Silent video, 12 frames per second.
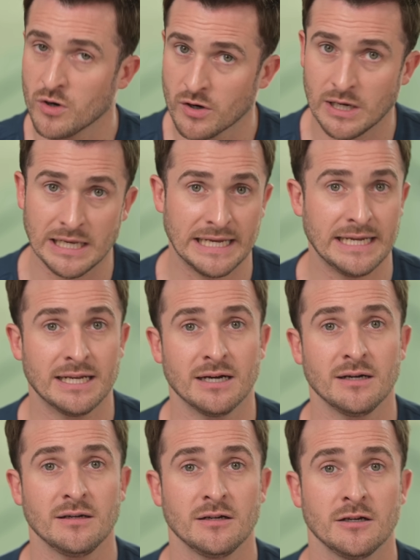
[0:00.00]
we're a
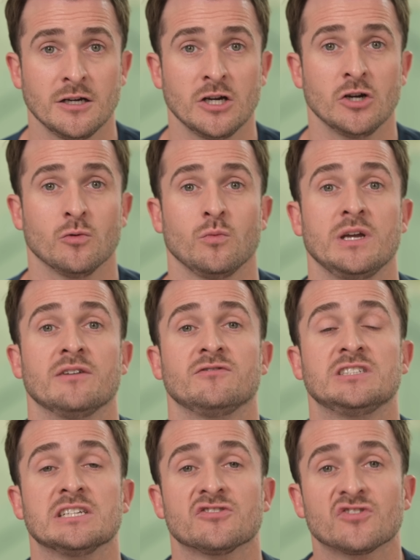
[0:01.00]
leader, we have
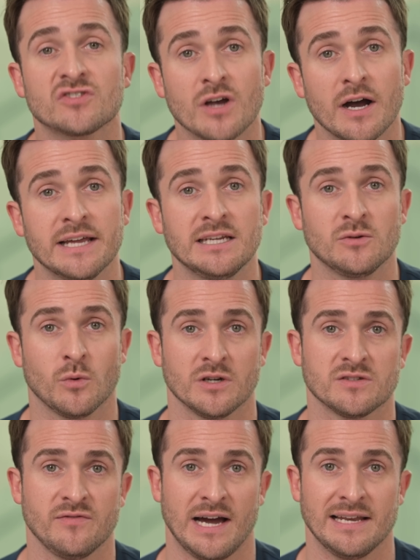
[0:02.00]
decided
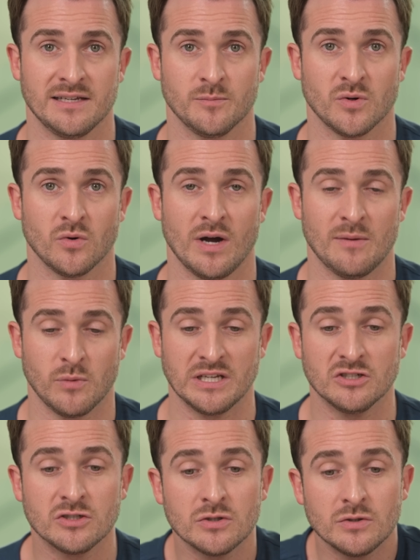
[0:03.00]
what's valuable, and we
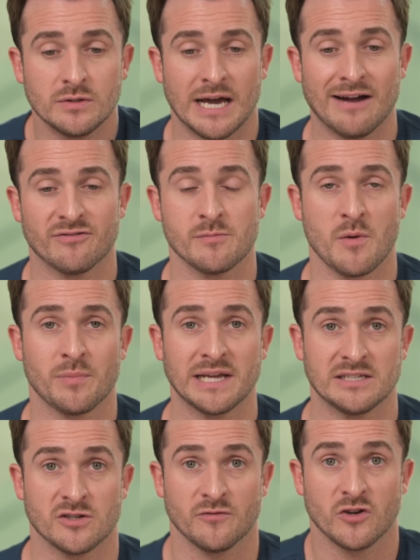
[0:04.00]
do that from a
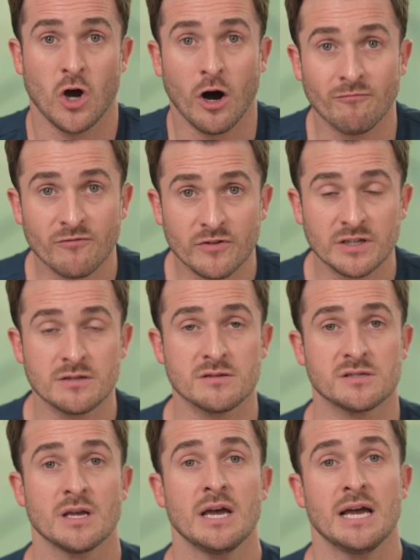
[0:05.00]
place of
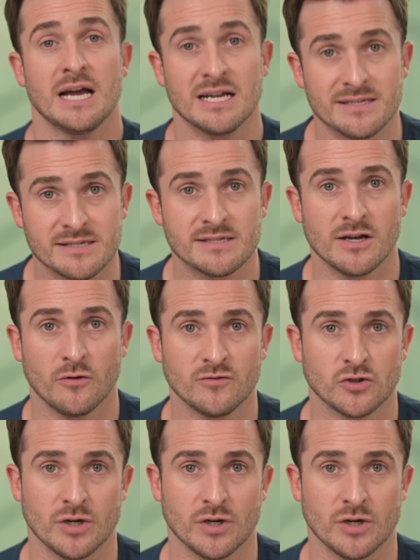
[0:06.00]
confidence and self